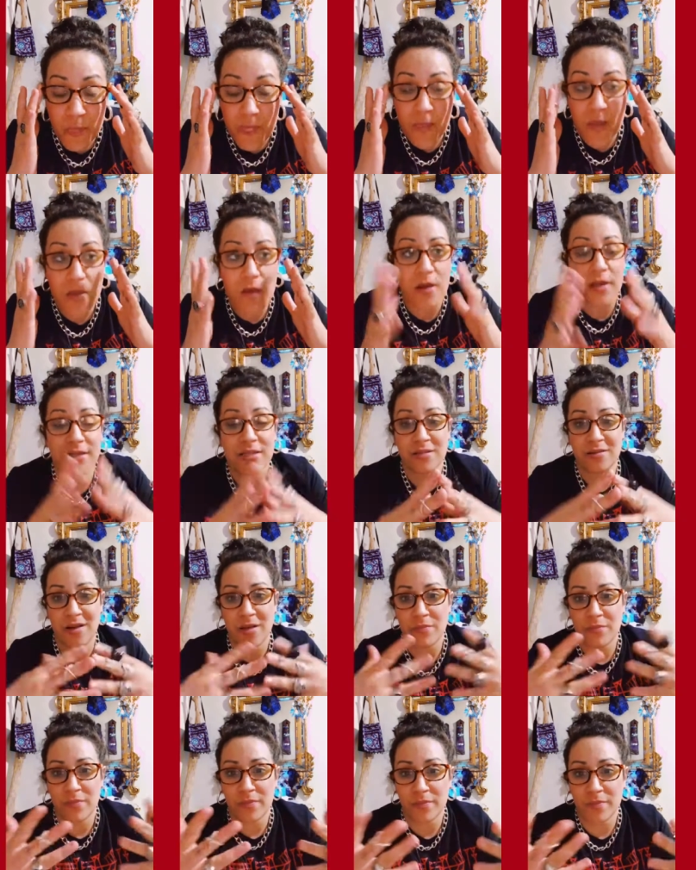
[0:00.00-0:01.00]
I didn't
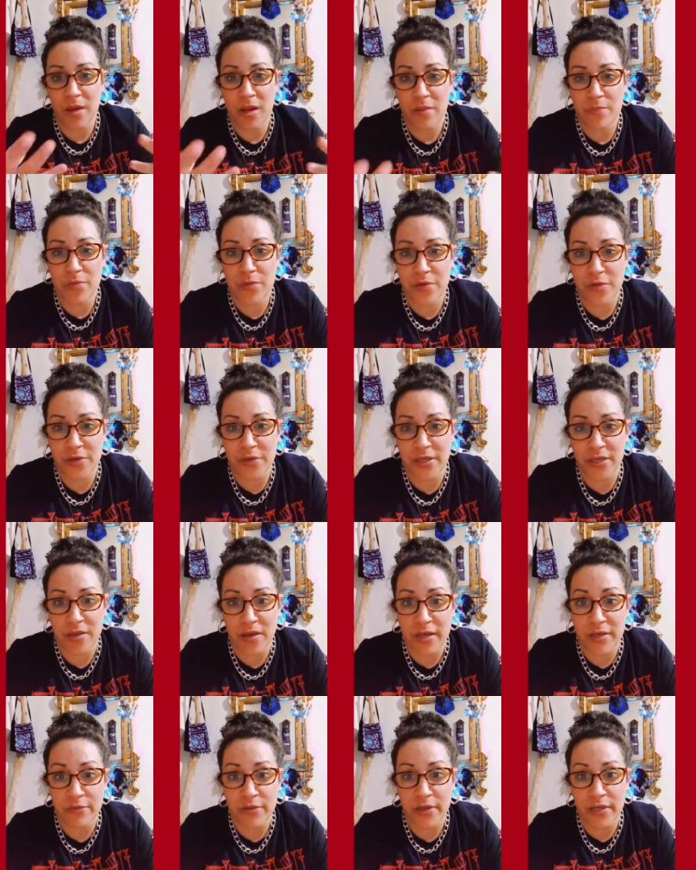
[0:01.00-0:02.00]
I'm I'm
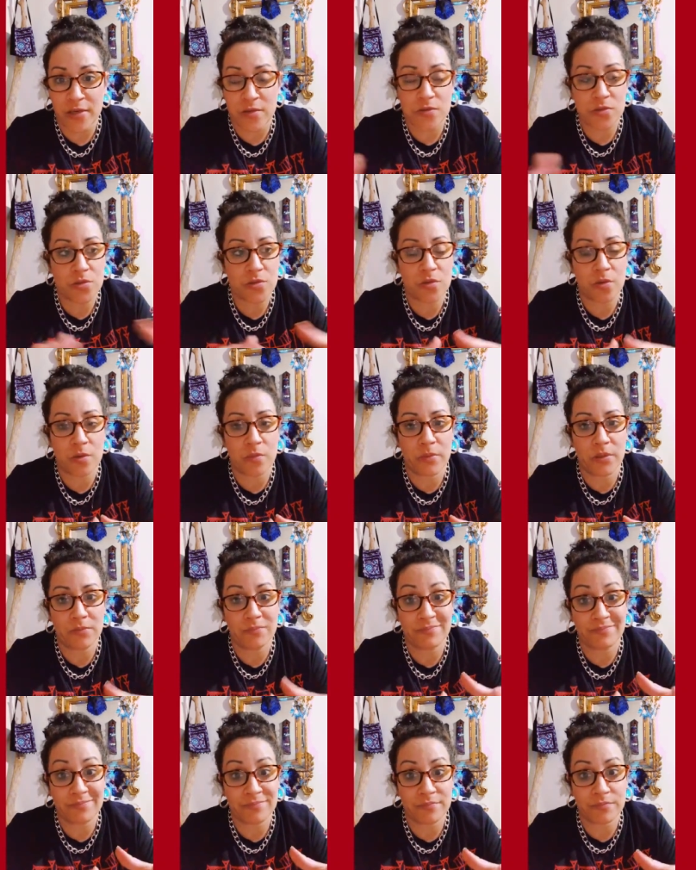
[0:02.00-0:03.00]
39 right now, so I'm like,
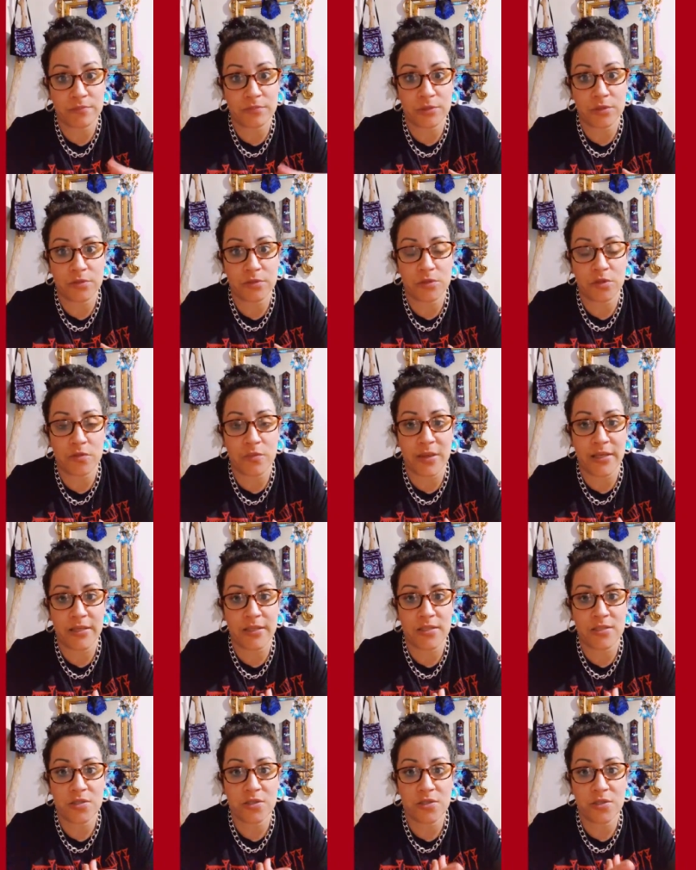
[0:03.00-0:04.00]
hmm, I don't know, my
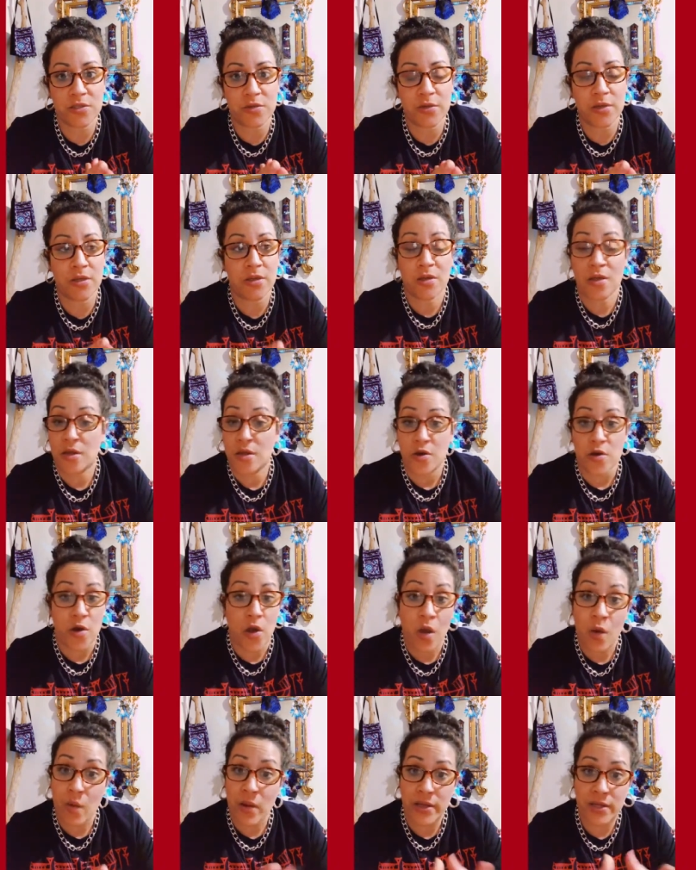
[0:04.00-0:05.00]
knee's going to do it.
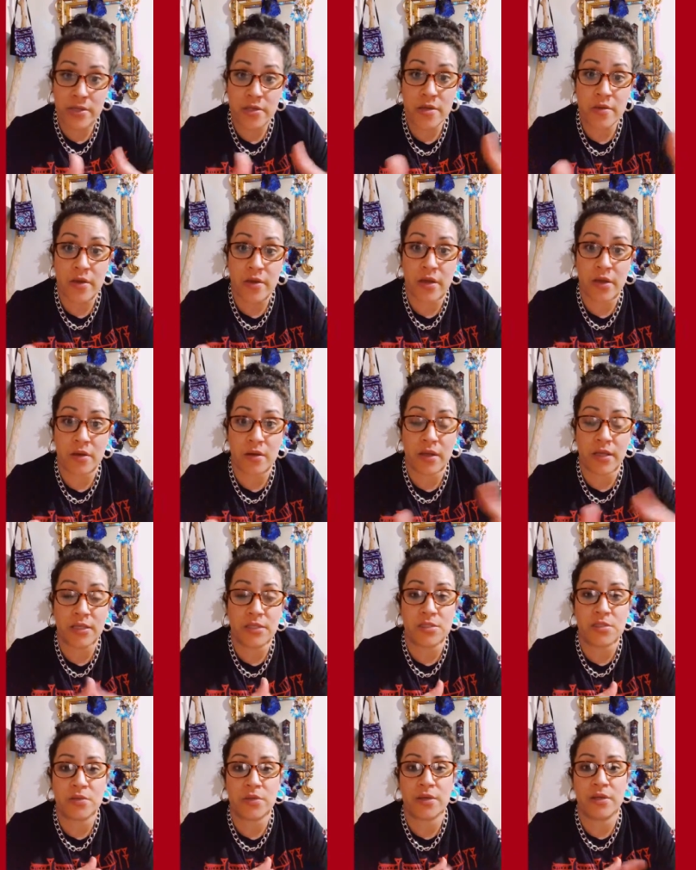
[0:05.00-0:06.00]
No, I can do it. I can
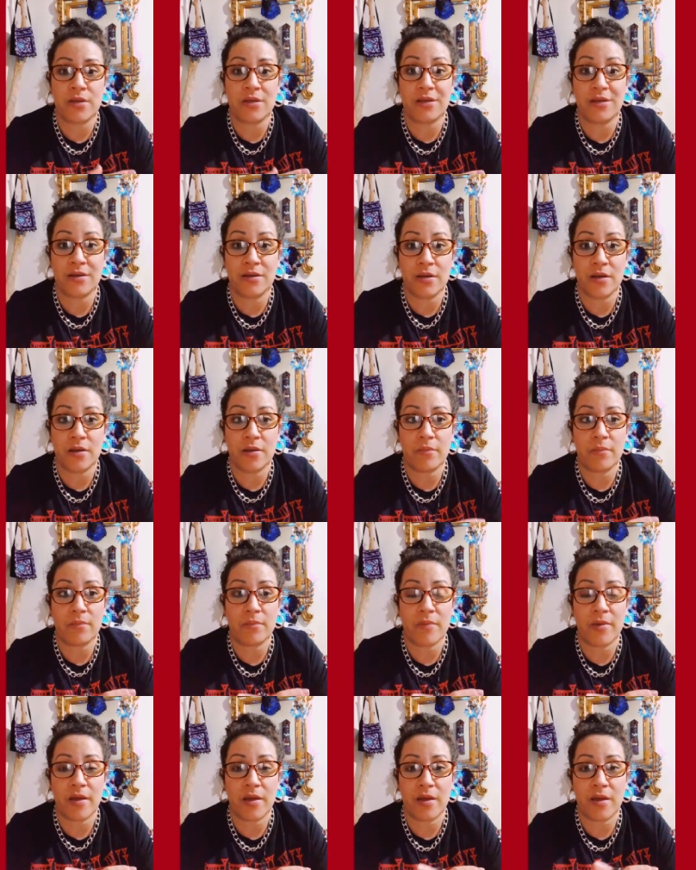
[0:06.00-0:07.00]
do it. And um,
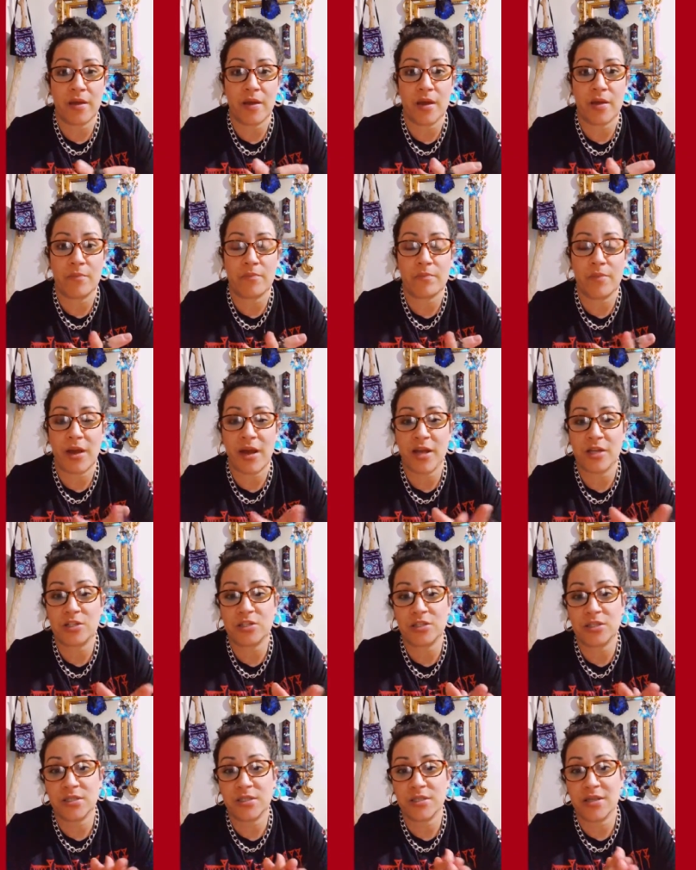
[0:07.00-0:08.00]
I'm
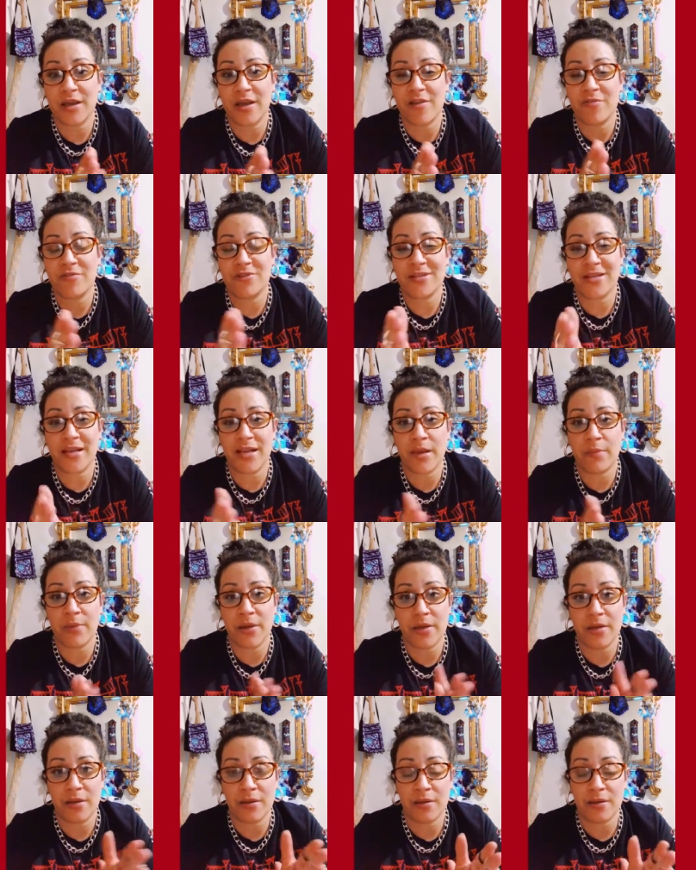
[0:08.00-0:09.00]
actually every day I'm
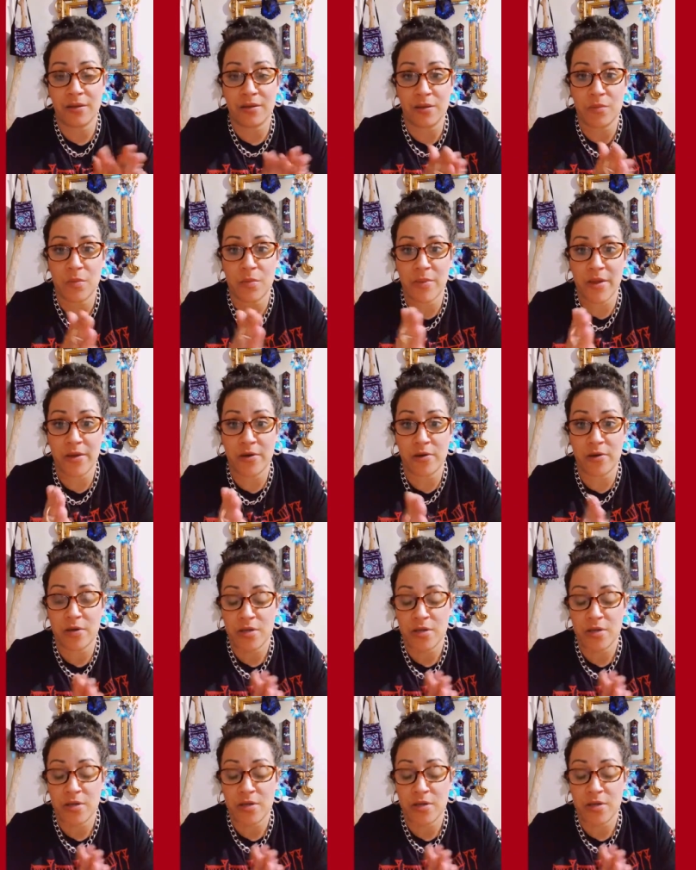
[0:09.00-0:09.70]
getting a little bit better.